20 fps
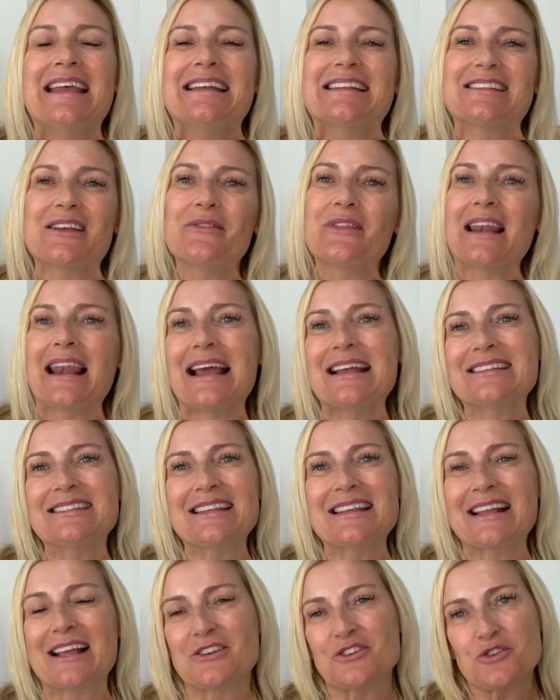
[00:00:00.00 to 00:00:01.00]
So the last
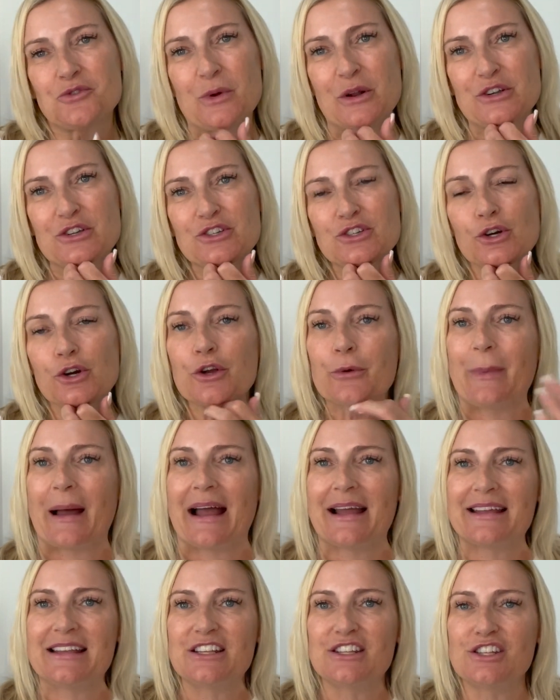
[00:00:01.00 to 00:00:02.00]
thing I just want to talk
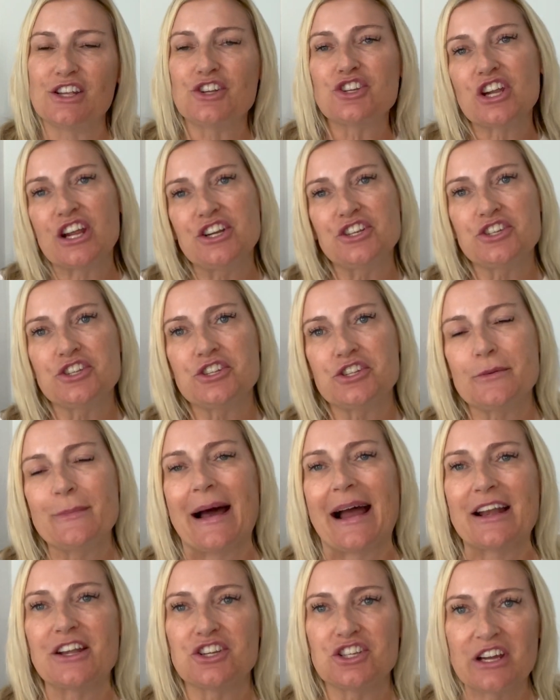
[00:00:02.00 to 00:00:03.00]
about is changes to
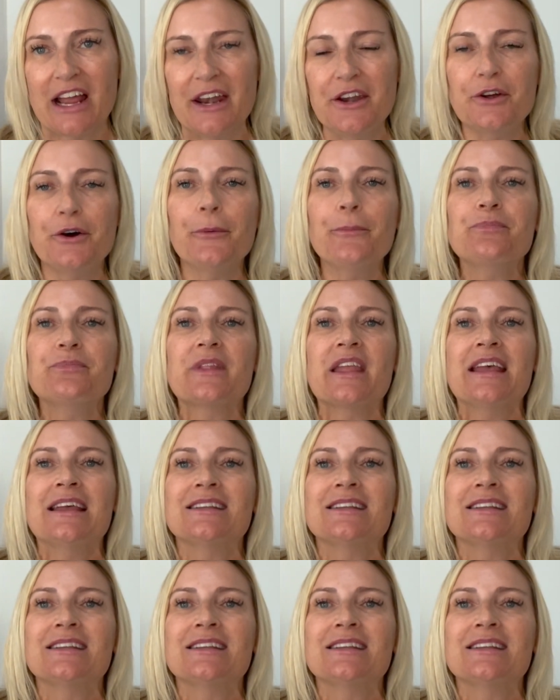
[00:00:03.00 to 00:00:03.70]
my channel.